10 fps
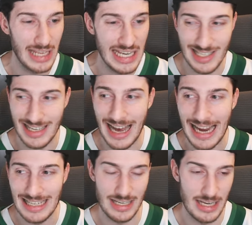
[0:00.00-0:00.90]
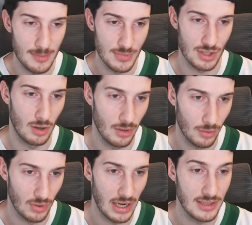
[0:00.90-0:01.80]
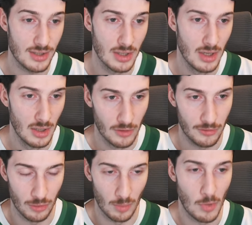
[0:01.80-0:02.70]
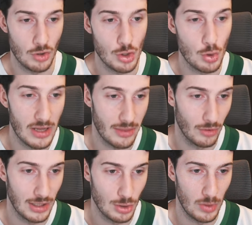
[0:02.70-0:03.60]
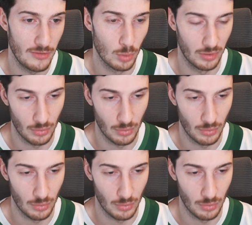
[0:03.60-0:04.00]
these nine teams on the right for March 23rd and 24th.